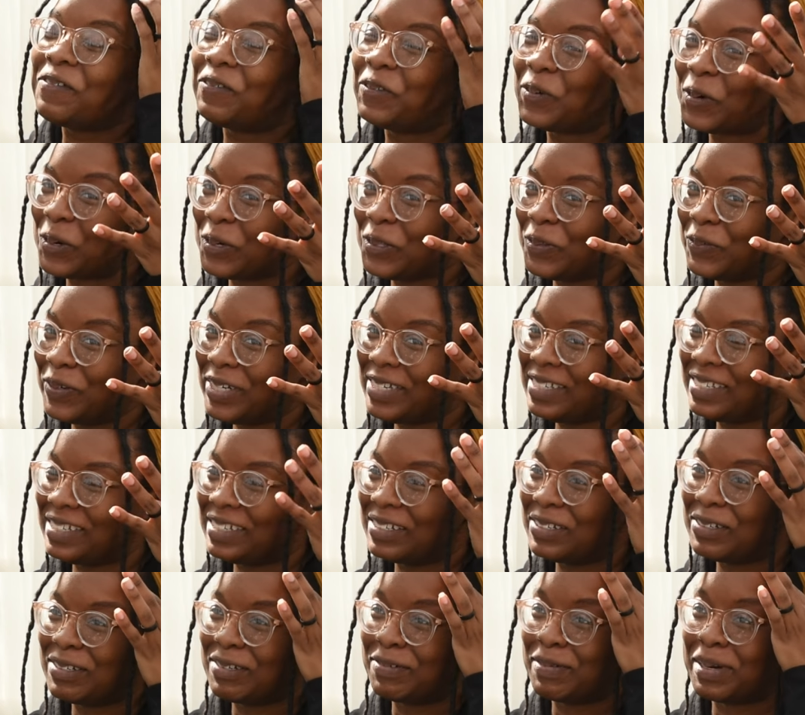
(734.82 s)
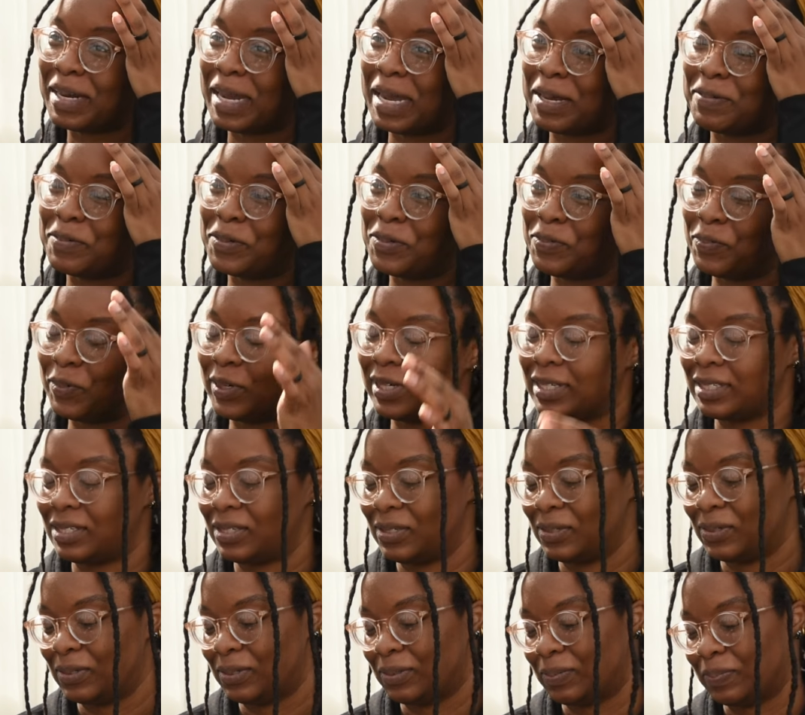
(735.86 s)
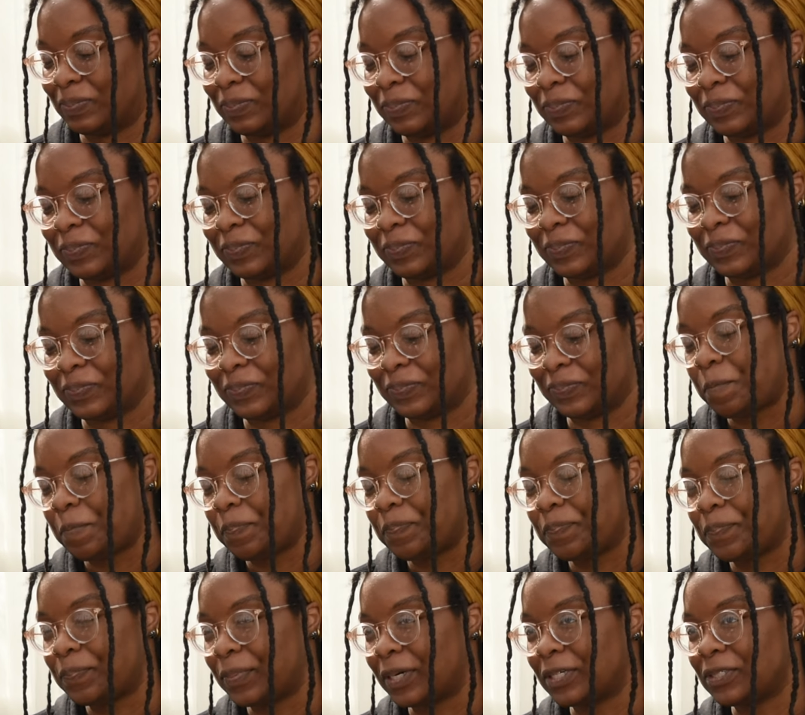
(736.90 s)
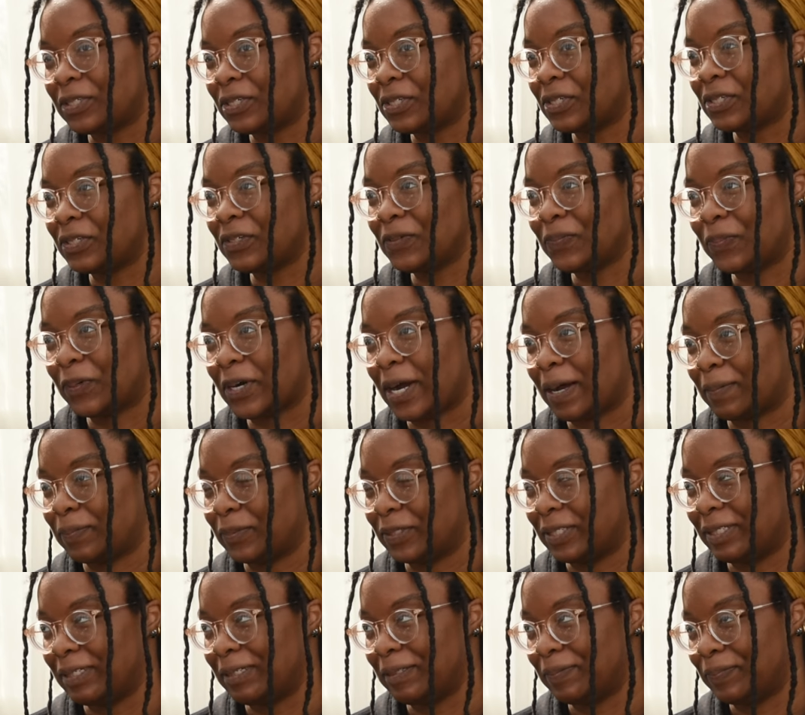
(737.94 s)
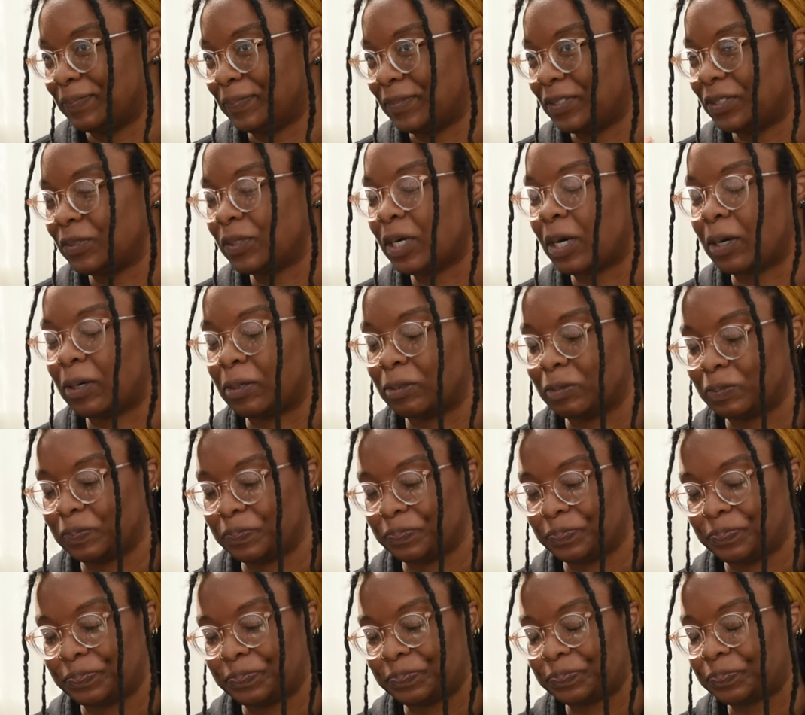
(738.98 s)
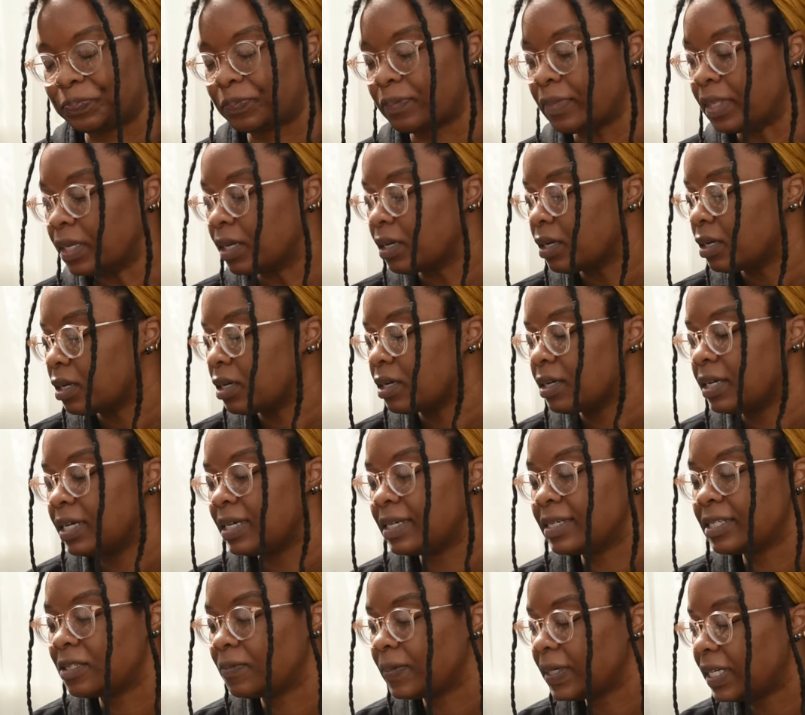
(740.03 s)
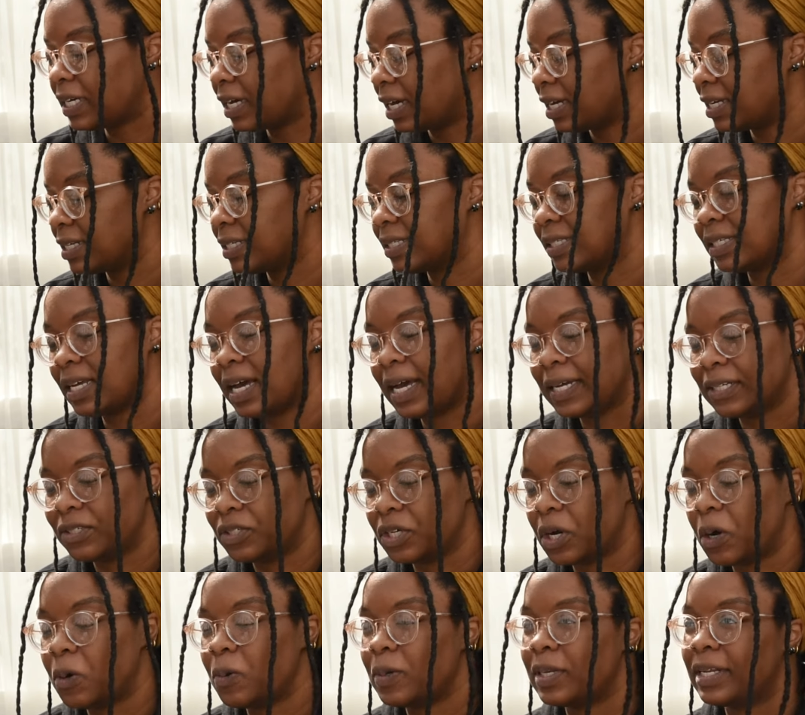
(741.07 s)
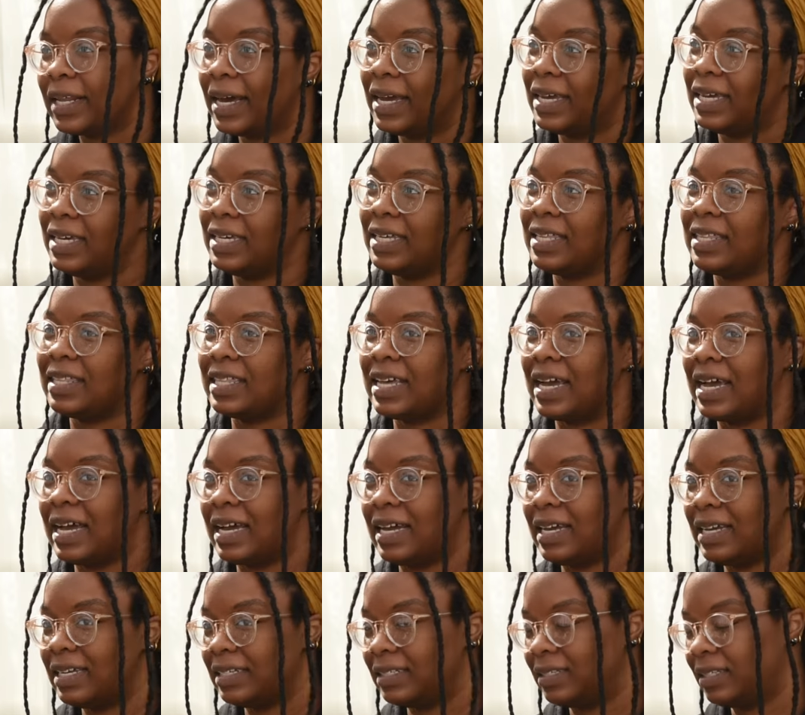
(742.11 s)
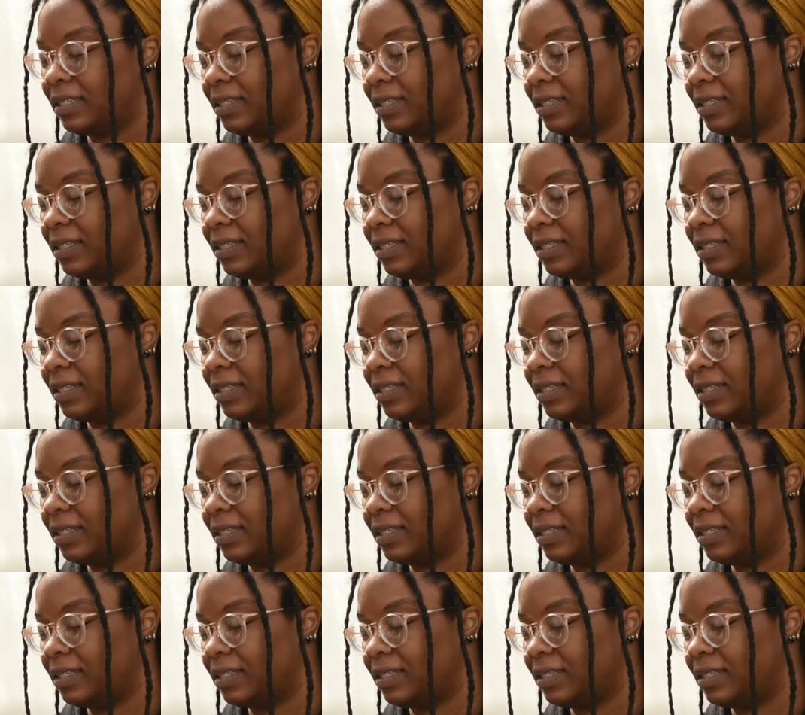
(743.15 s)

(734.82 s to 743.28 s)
Fourth reason why I would want to purchase a new property, a new home, is because I don't like that